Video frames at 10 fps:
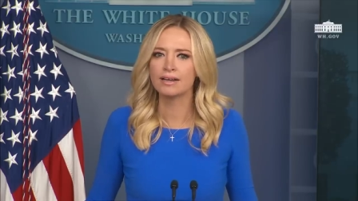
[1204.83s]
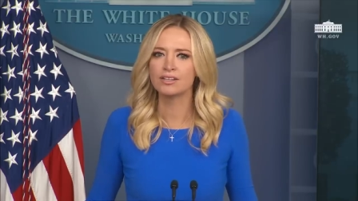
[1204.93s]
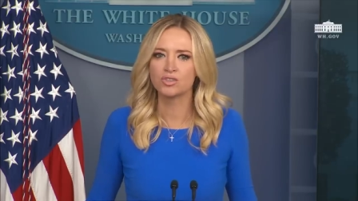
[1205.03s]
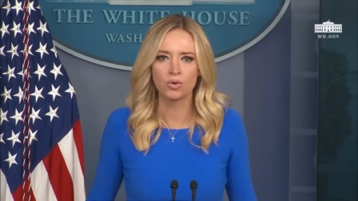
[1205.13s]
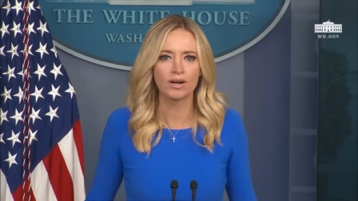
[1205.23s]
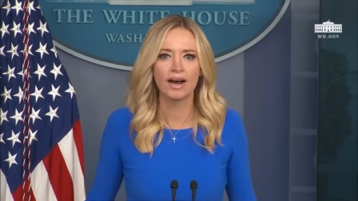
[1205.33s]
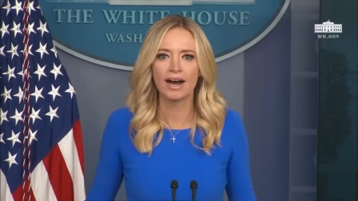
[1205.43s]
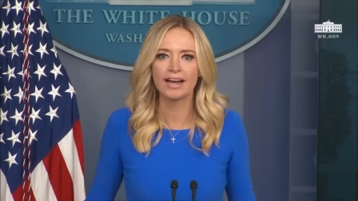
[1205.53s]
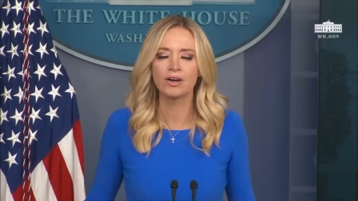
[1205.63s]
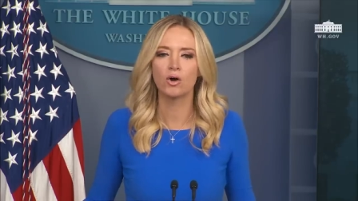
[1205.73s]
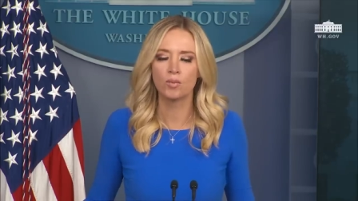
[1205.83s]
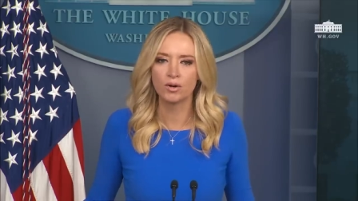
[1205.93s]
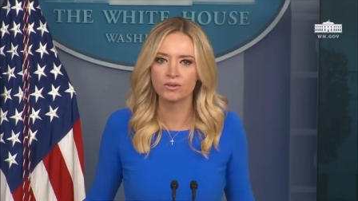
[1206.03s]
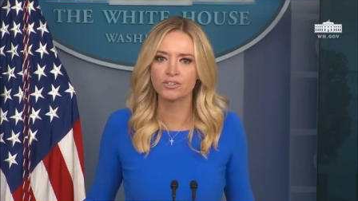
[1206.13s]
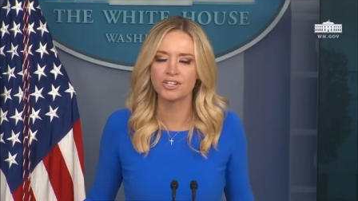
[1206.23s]
historic high
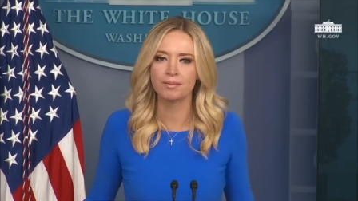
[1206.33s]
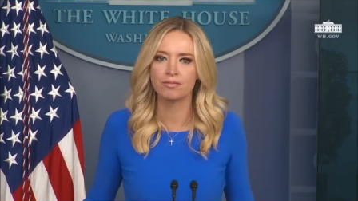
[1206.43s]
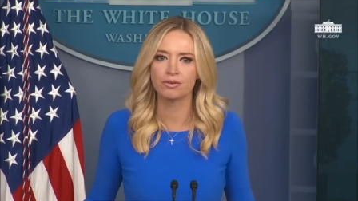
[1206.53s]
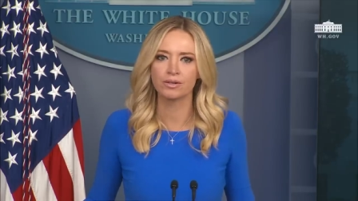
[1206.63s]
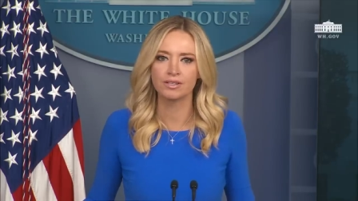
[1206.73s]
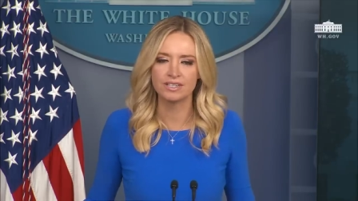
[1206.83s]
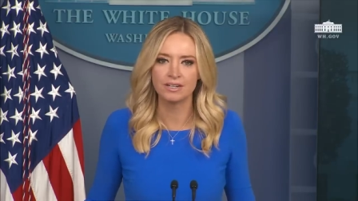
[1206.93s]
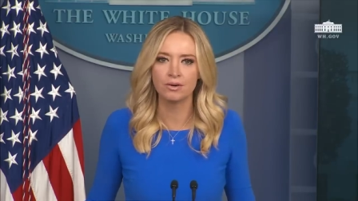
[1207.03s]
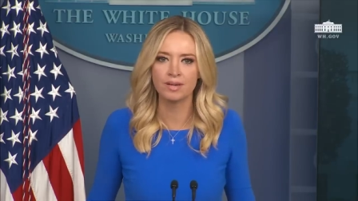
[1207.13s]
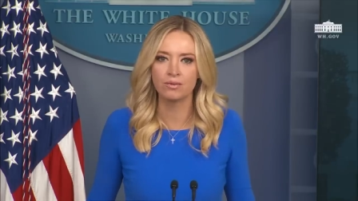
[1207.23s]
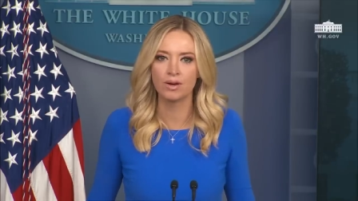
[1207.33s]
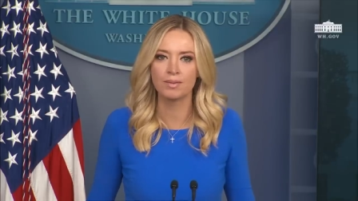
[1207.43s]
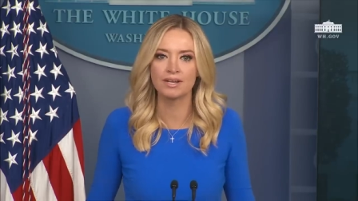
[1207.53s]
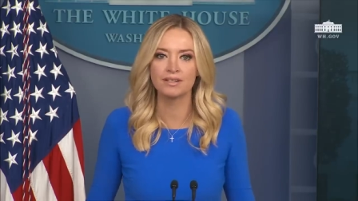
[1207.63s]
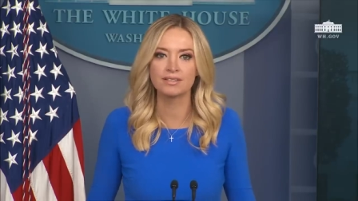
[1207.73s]
homeownership for Latino men and
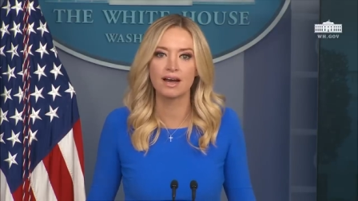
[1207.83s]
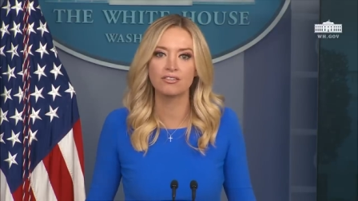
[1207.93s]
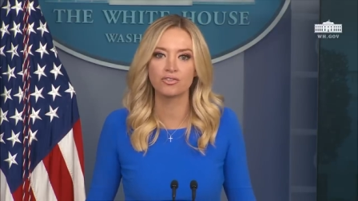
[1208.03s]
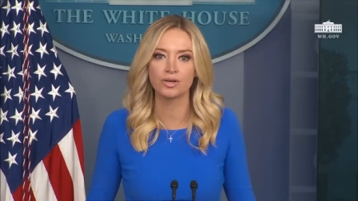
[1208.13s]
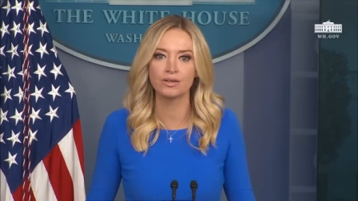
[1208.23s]
women in this country.